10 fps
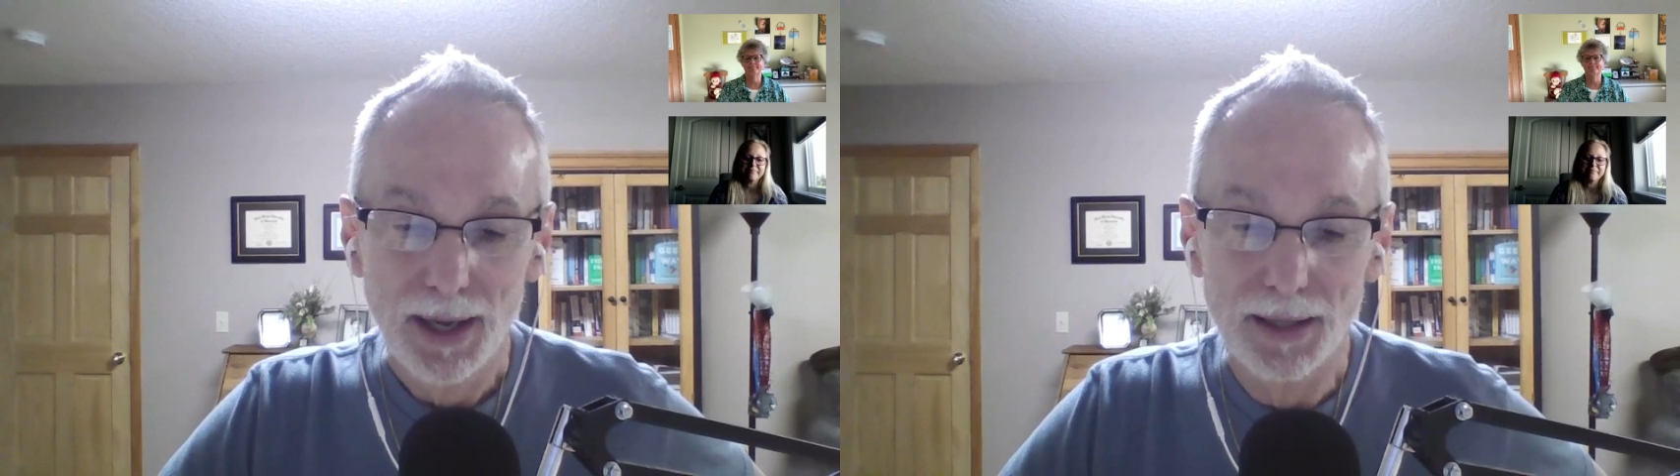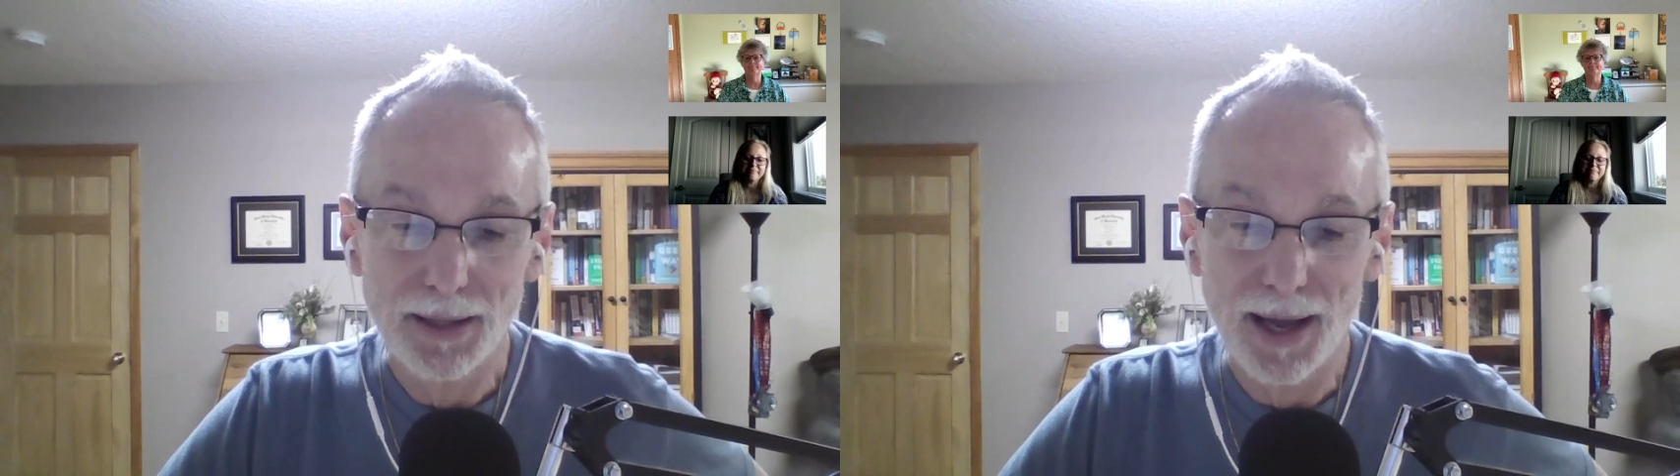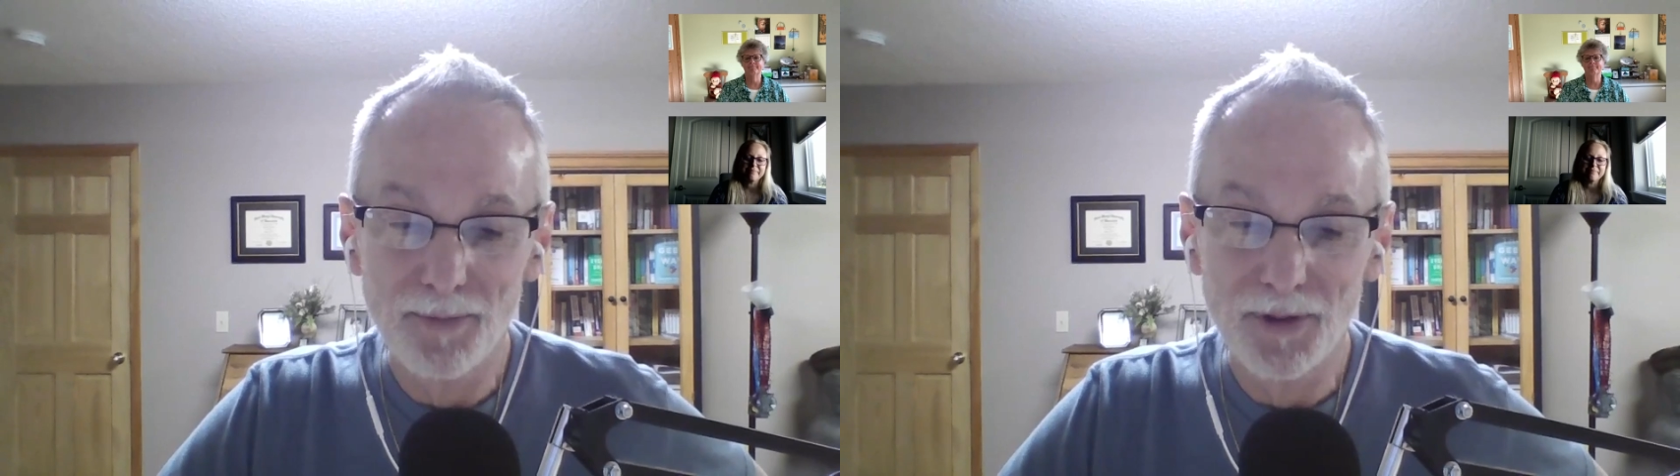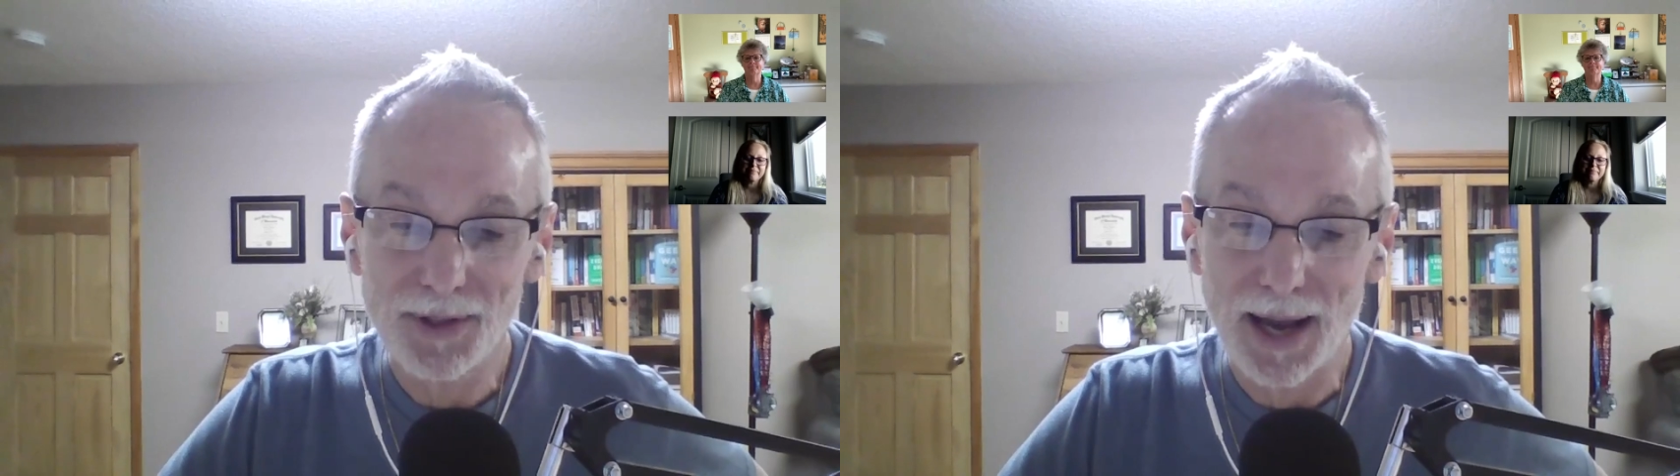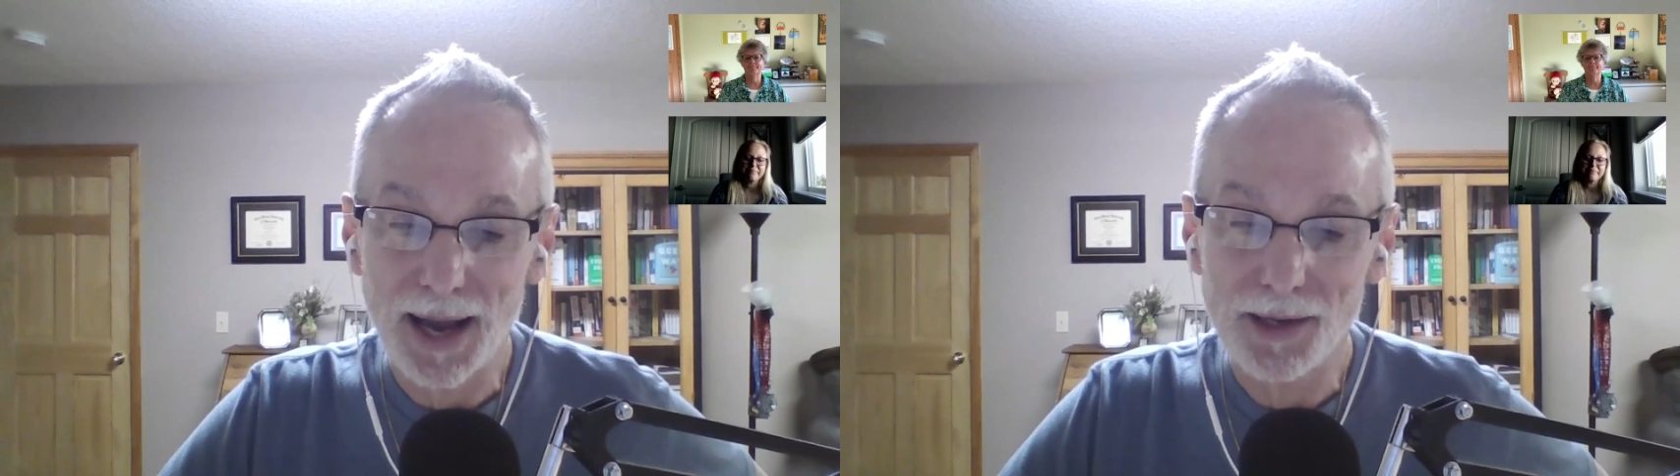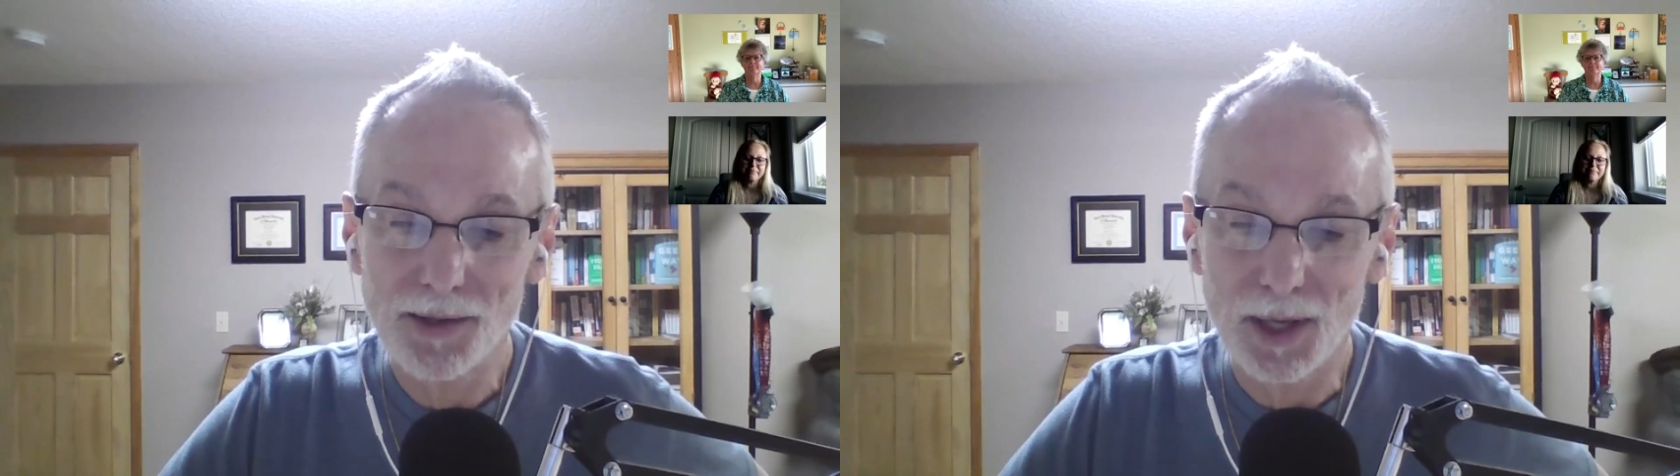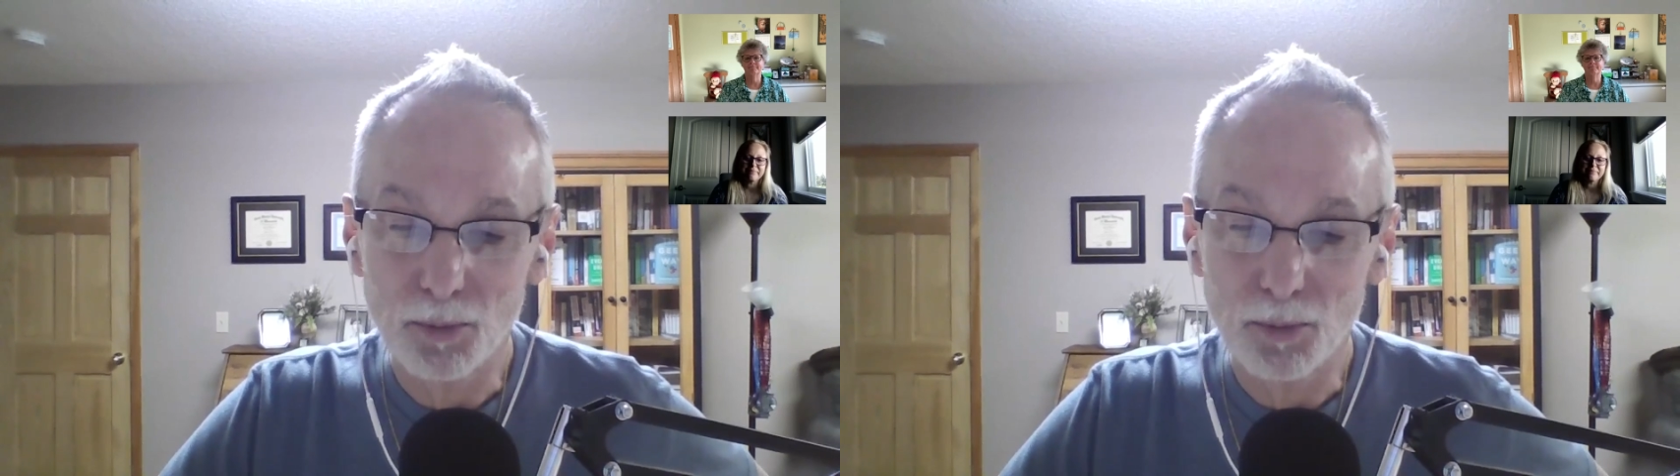and to emphasize the